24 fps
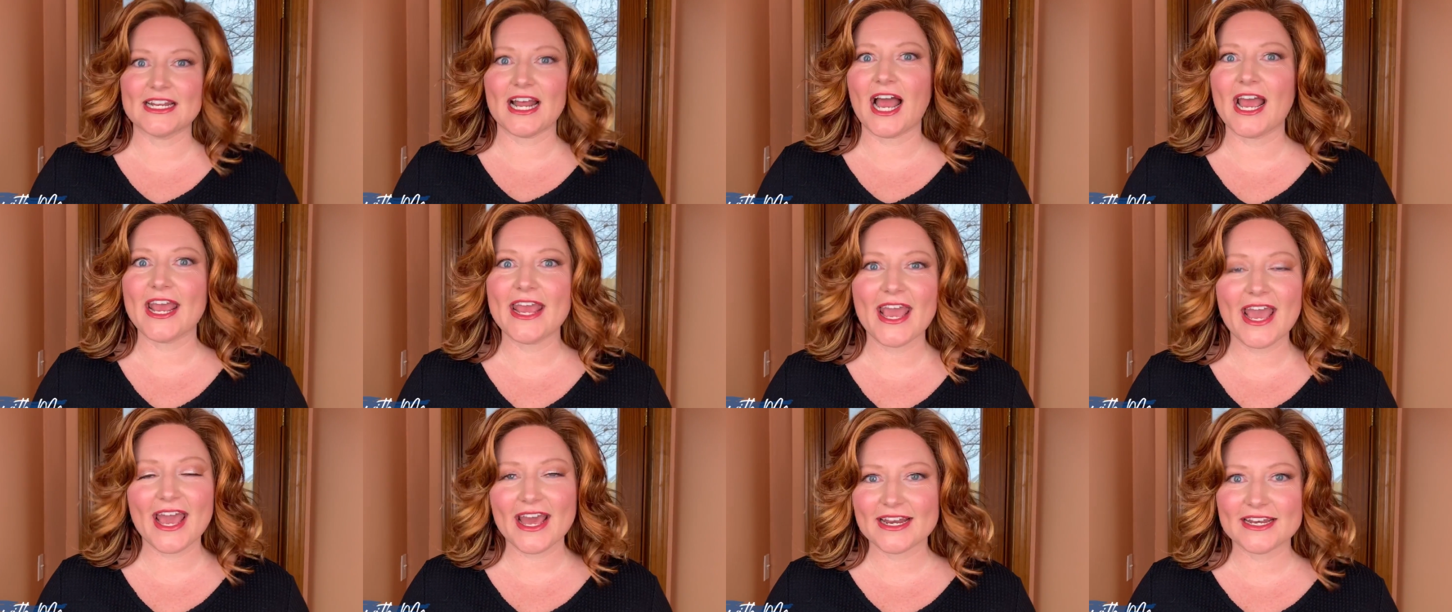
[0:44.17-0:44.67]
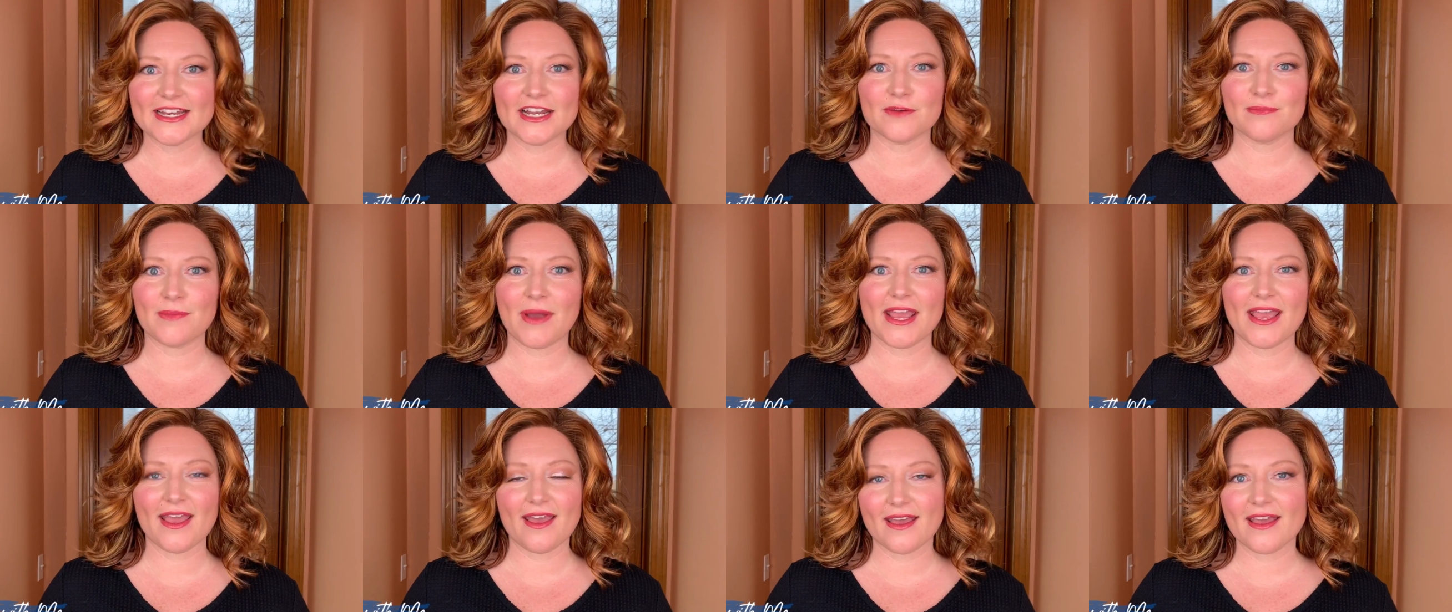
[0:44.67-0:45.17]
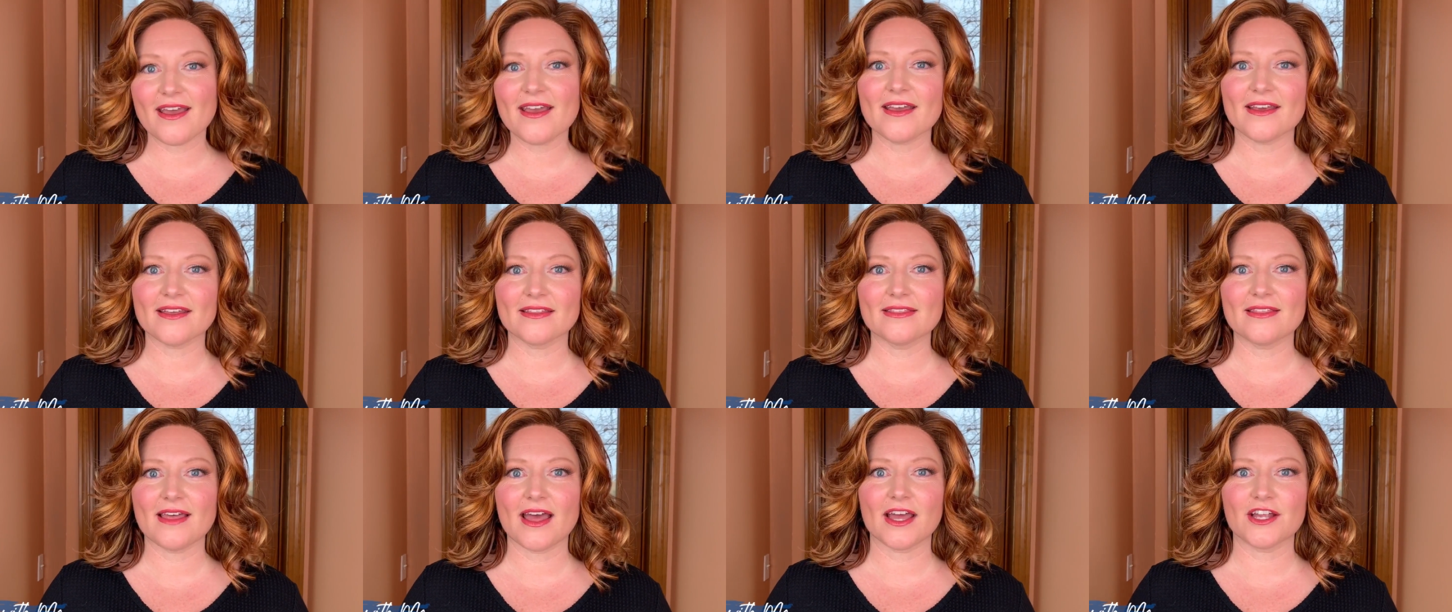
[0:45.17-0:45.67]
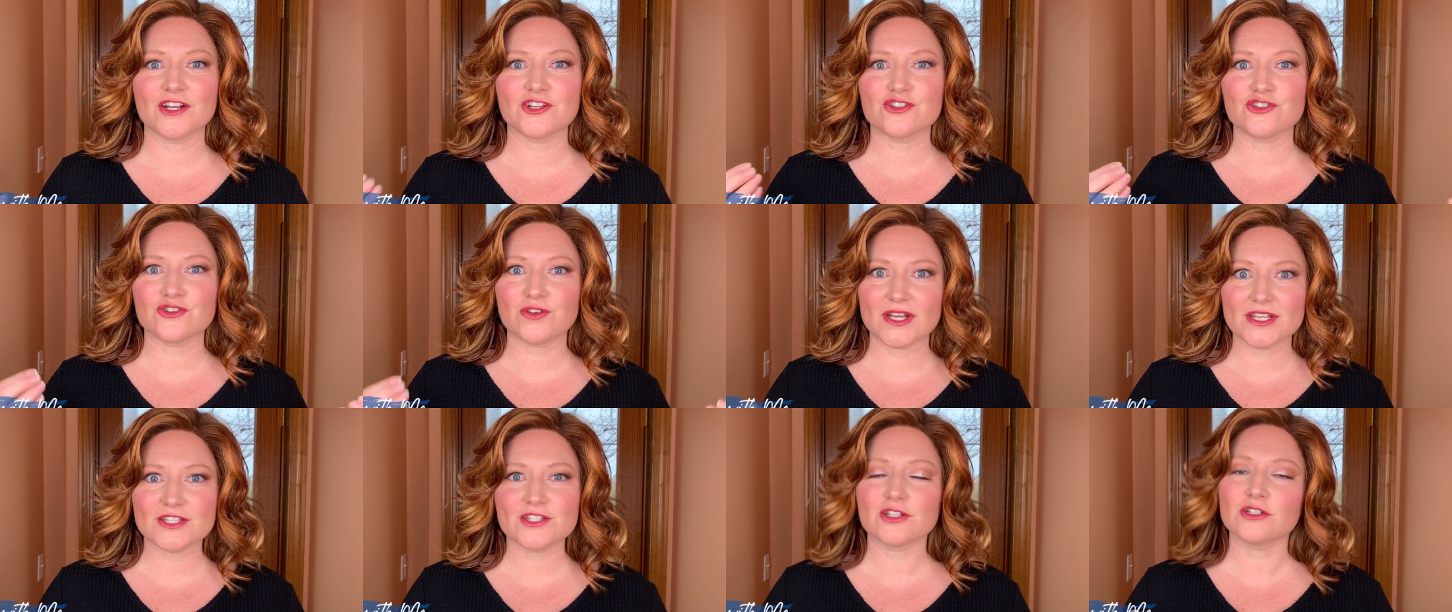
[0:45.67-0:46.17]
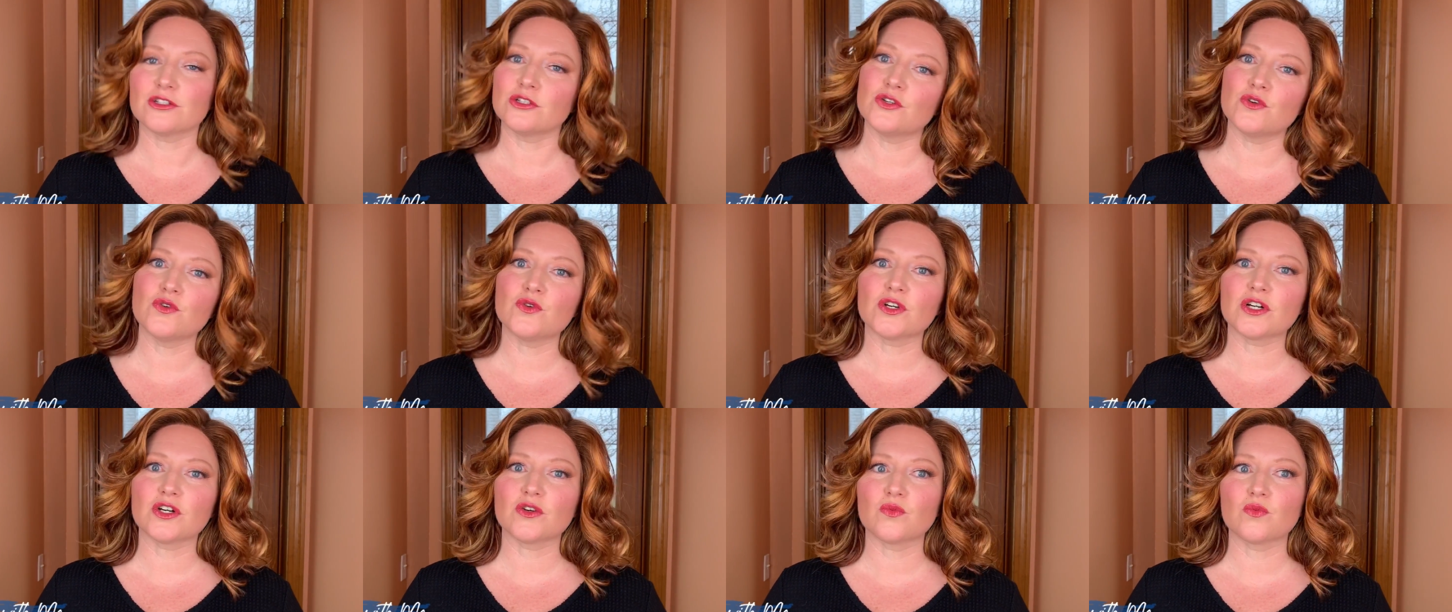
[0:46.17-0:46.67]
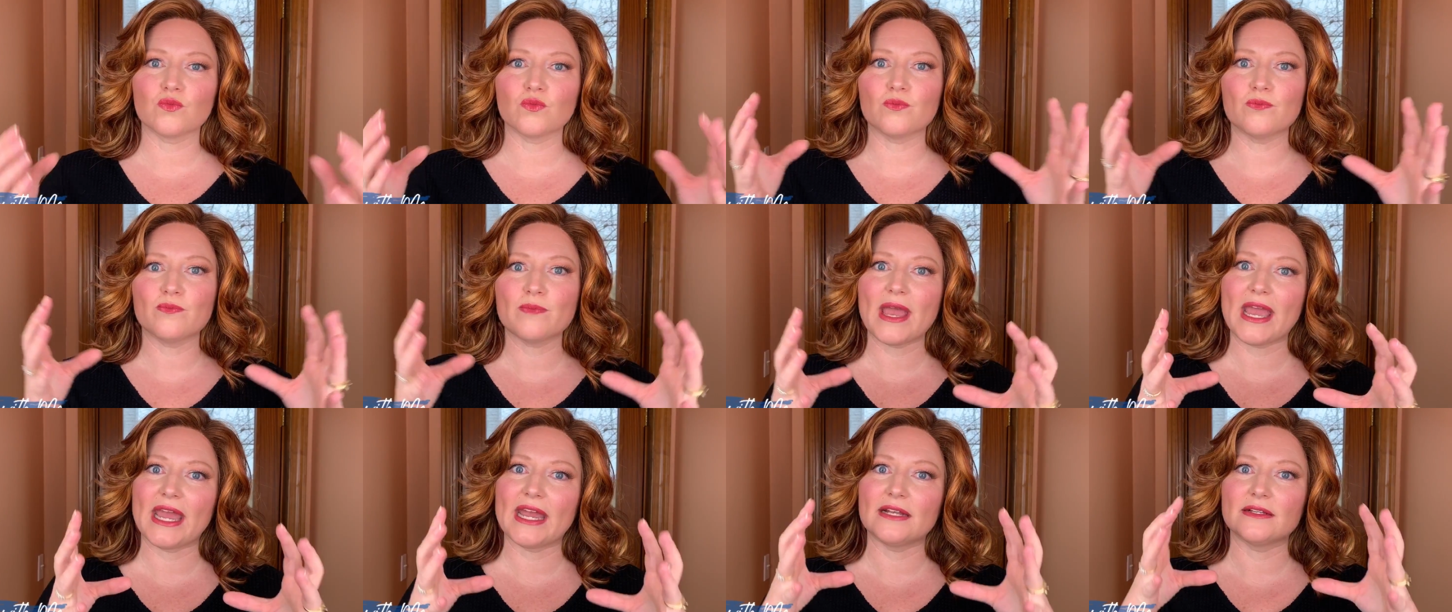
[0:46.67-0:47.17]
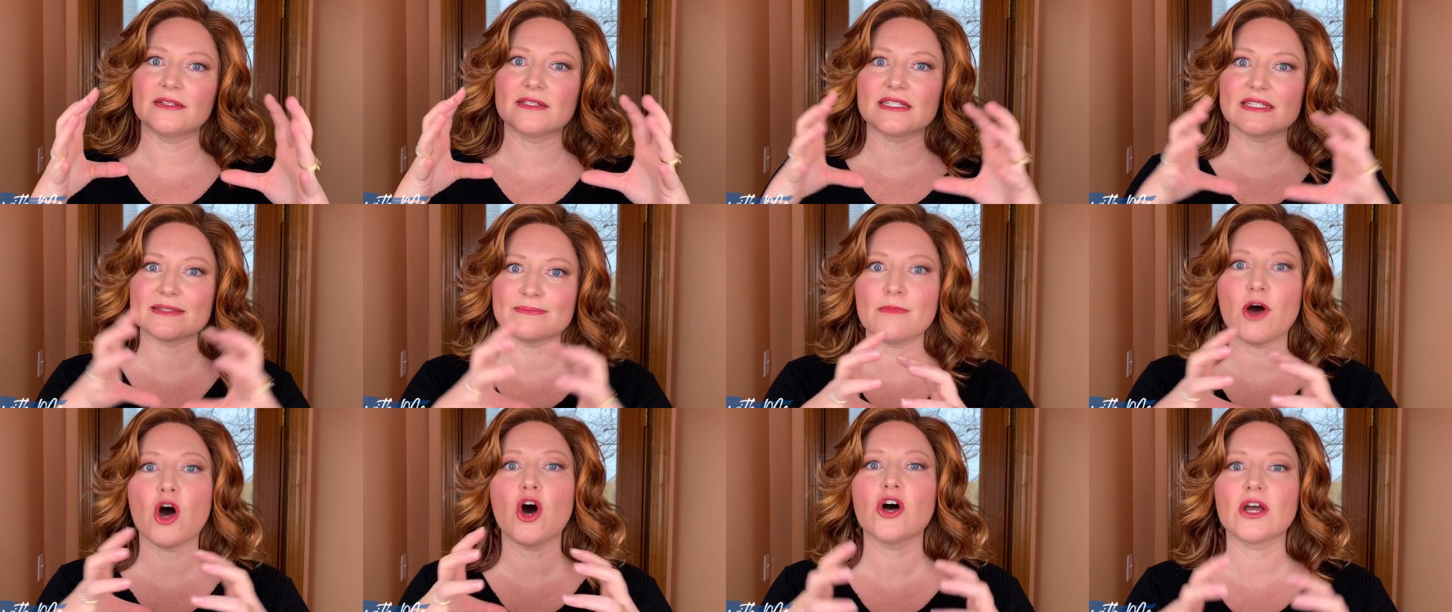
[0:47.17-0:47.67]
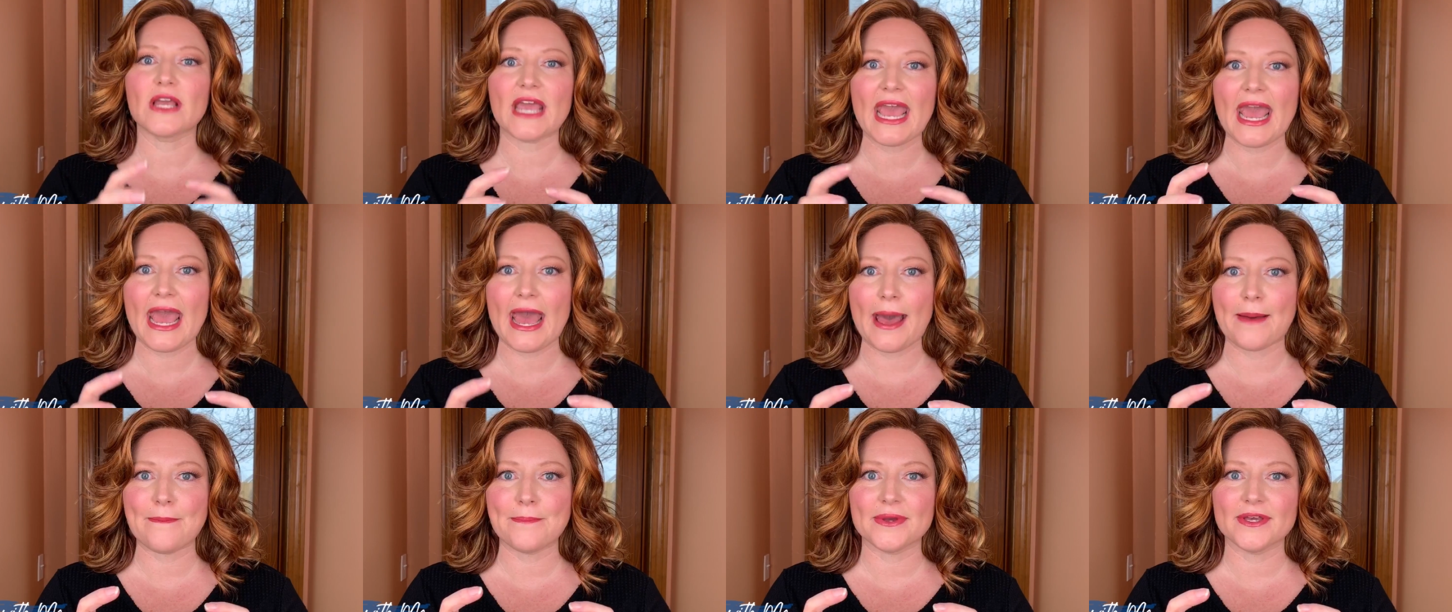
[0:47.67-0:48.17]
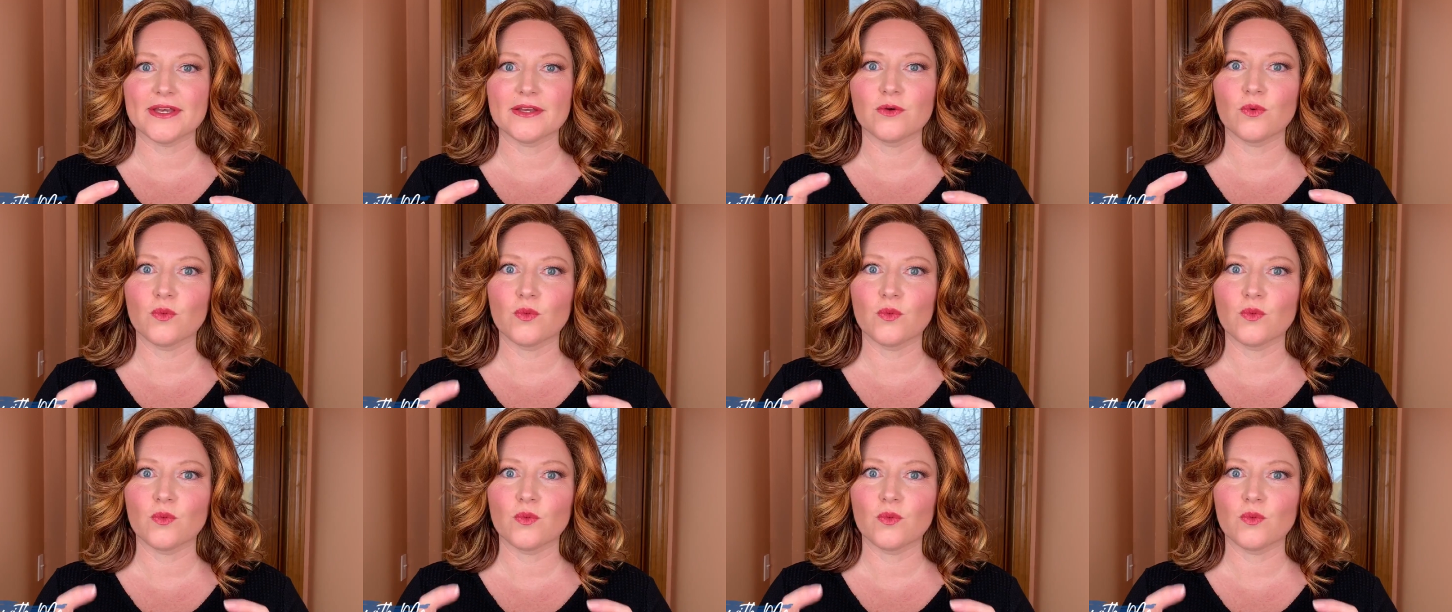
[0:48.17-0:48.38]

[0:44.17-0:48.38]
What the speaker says: I had it in my head that TressAllure made small cap